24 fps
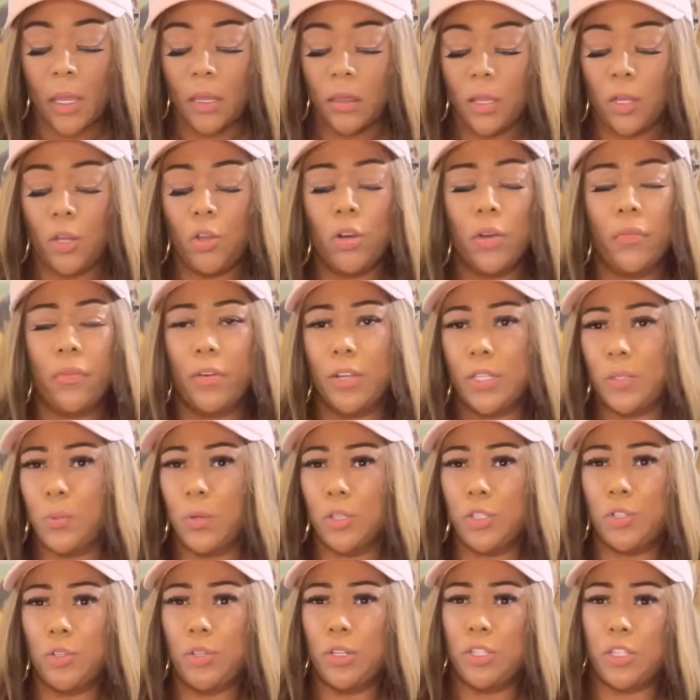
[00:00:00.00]
The universe
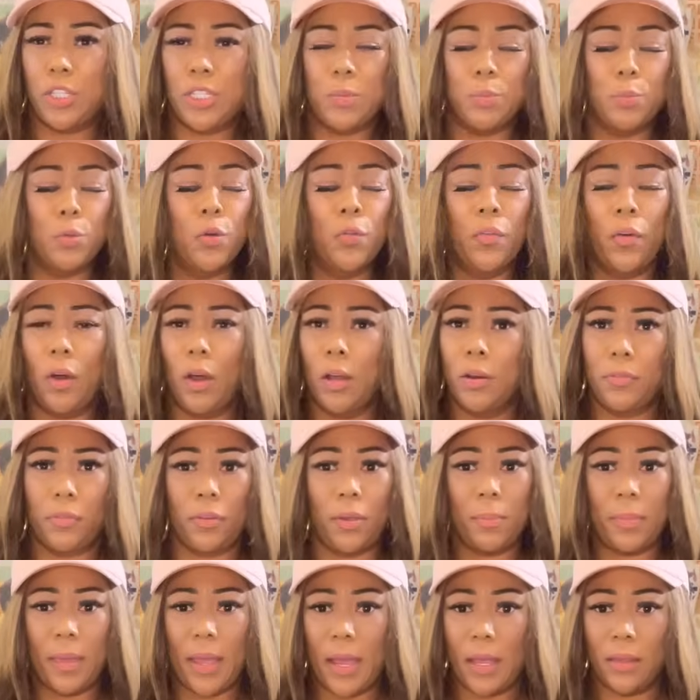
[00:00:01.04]
wants you to just move on
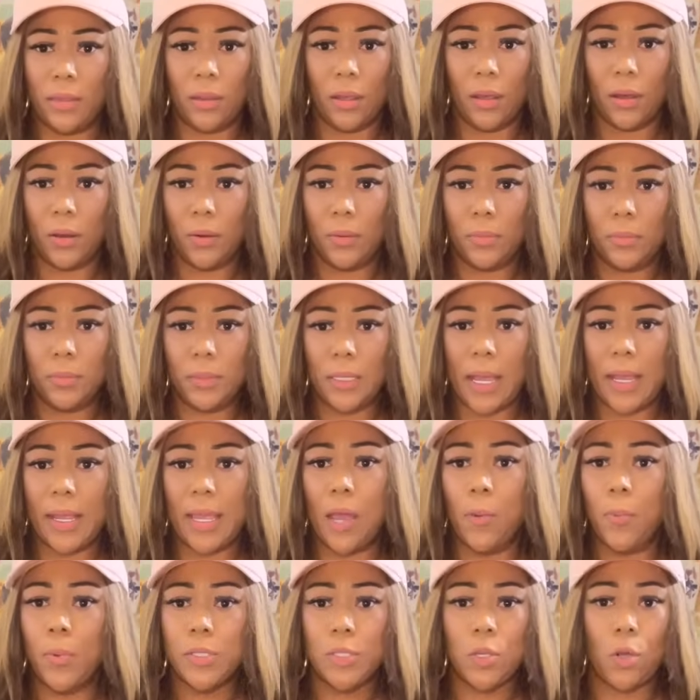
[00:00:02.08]
from that though. Like
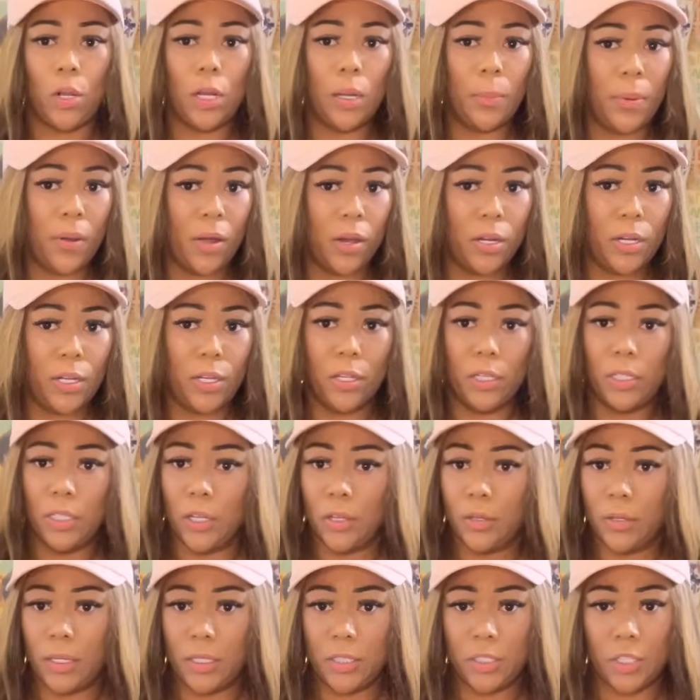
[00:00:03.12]
it was all a part of your
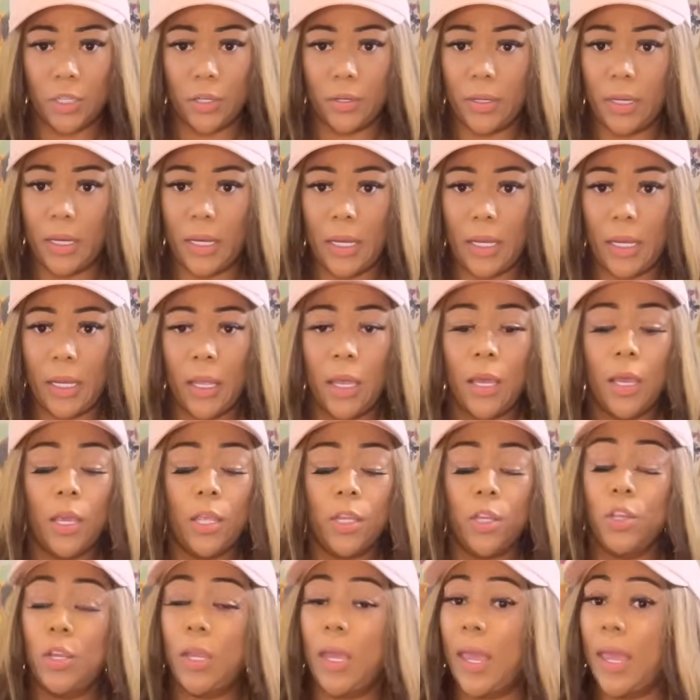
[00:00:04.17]
learning journey.
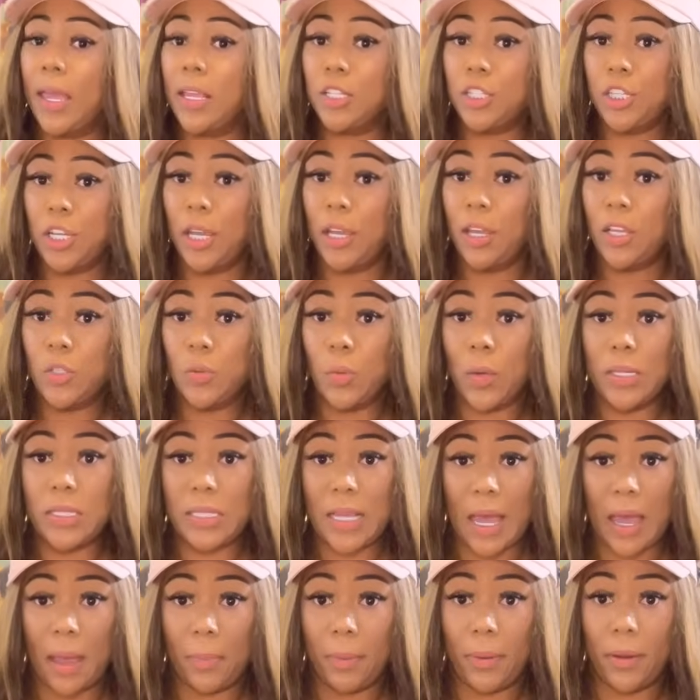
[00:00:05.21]
You can't change what's
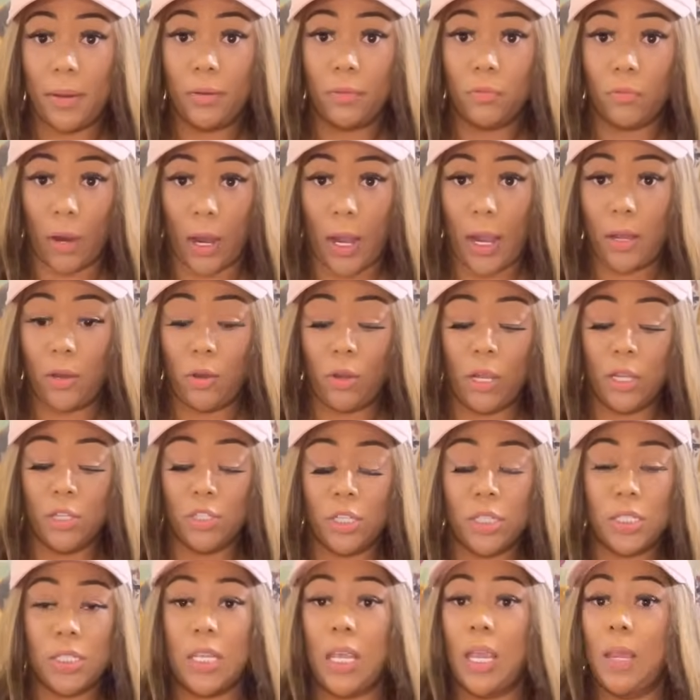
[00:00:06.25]
happened, right? You can
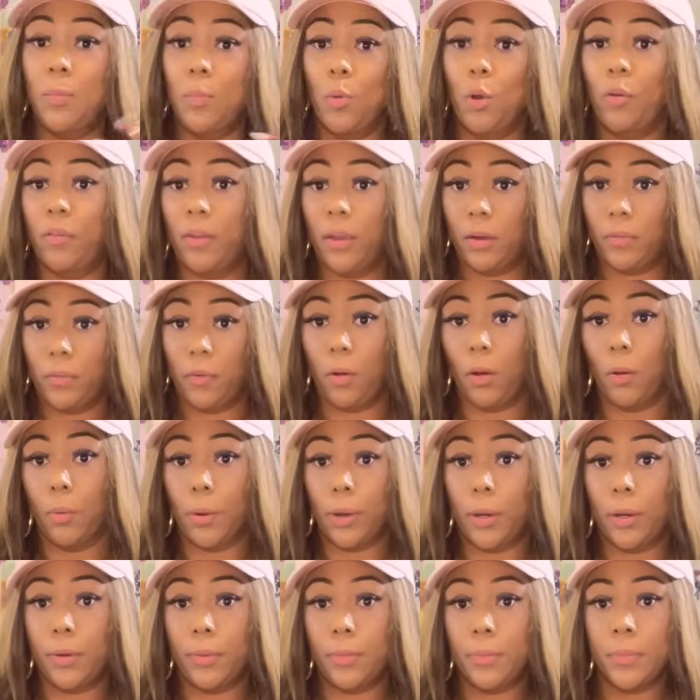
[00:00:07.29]
just keep moving
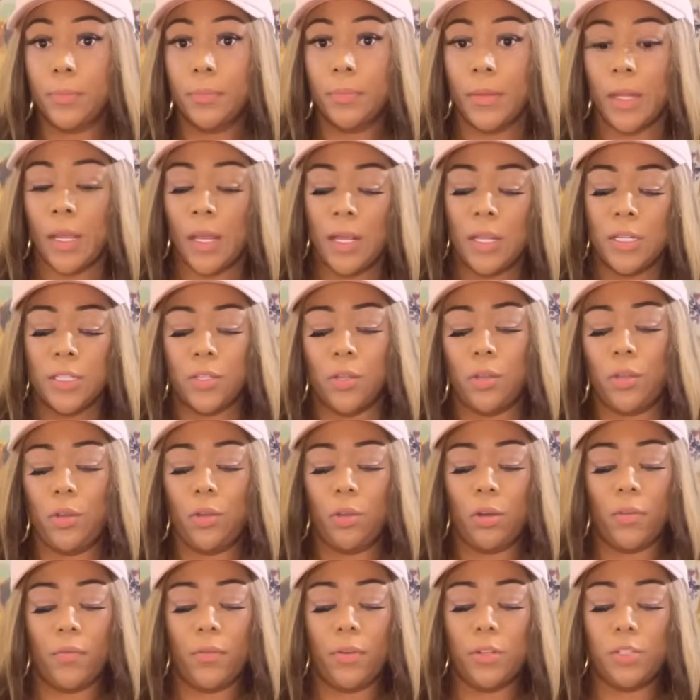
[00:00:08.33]
forward. So the
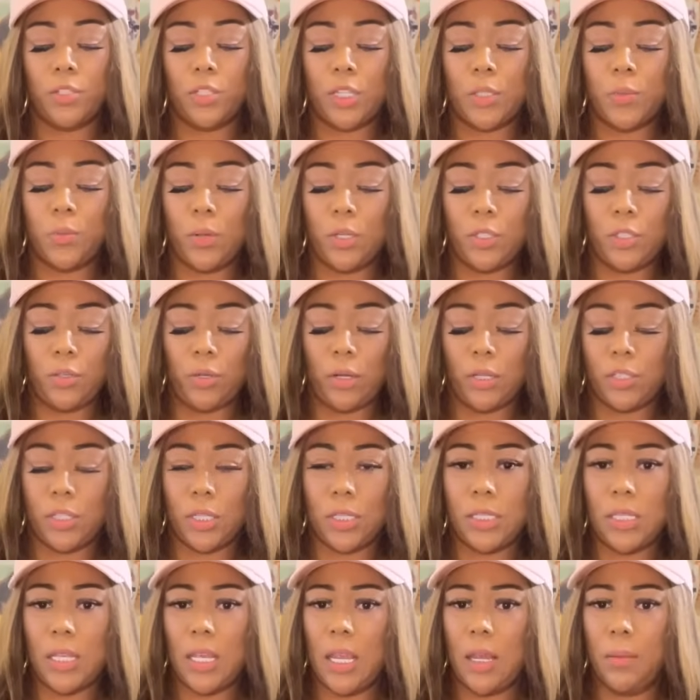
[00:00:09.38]
universe just wants you to
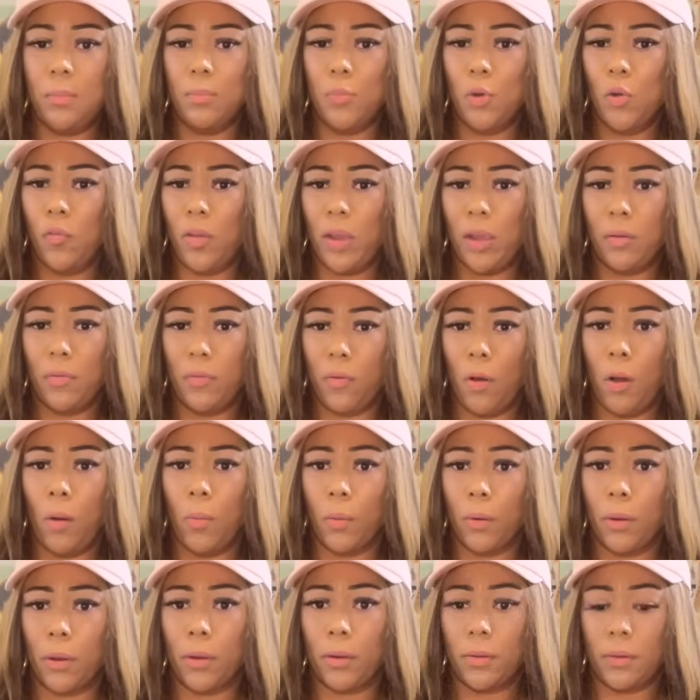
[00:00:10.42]
just keep moving
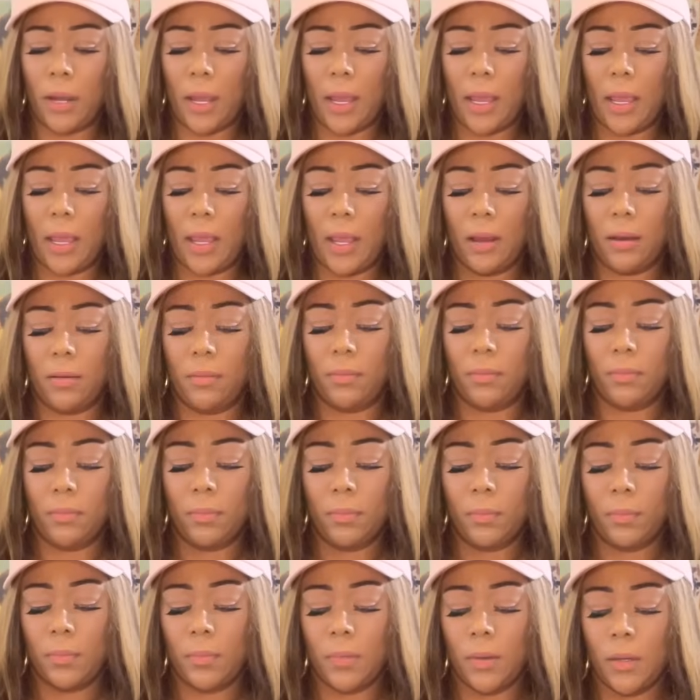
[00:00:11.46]
forward and,
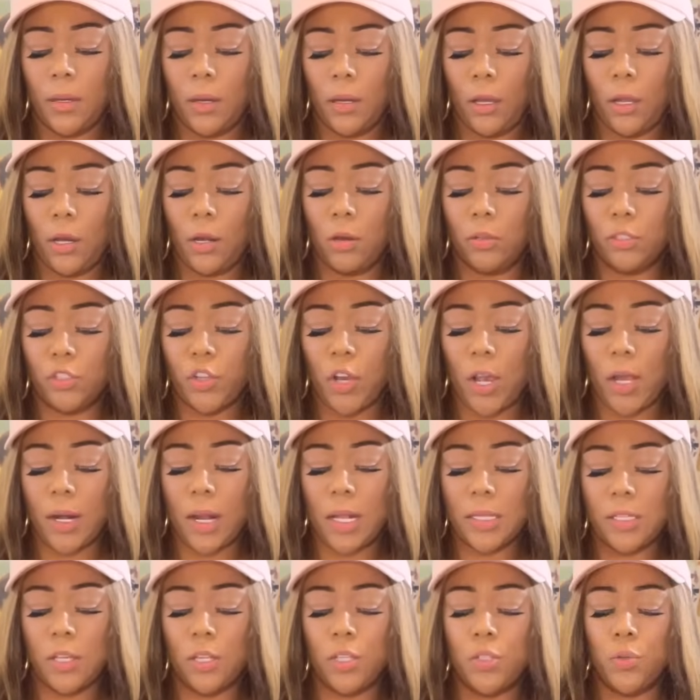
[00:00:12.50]
you know, try
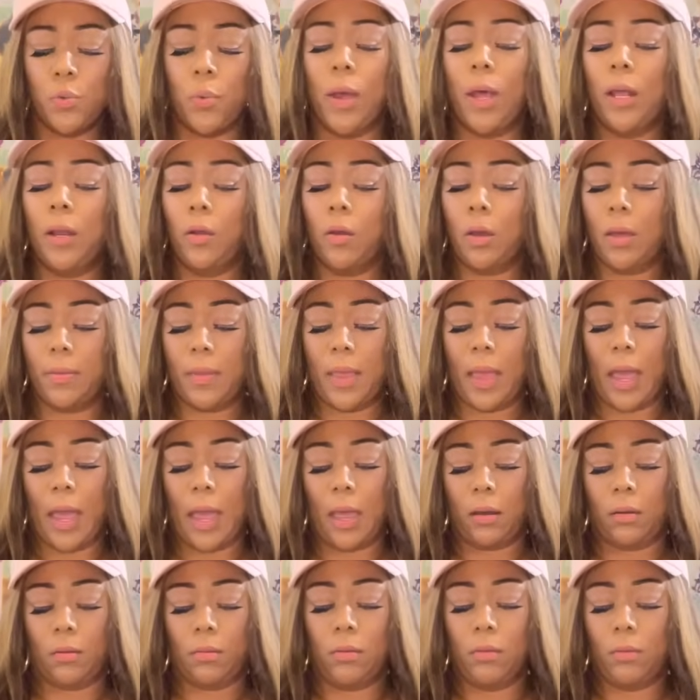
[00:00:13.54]
not to dwell on
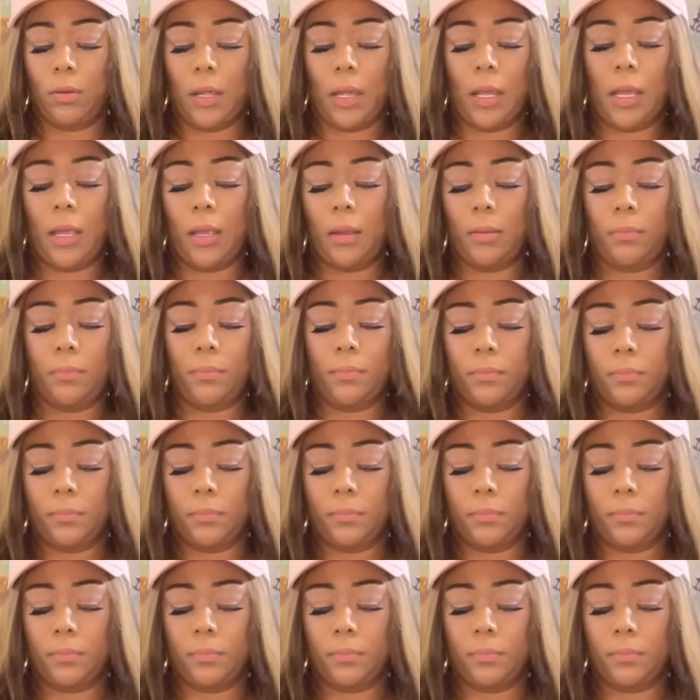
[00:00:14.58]
that, okay?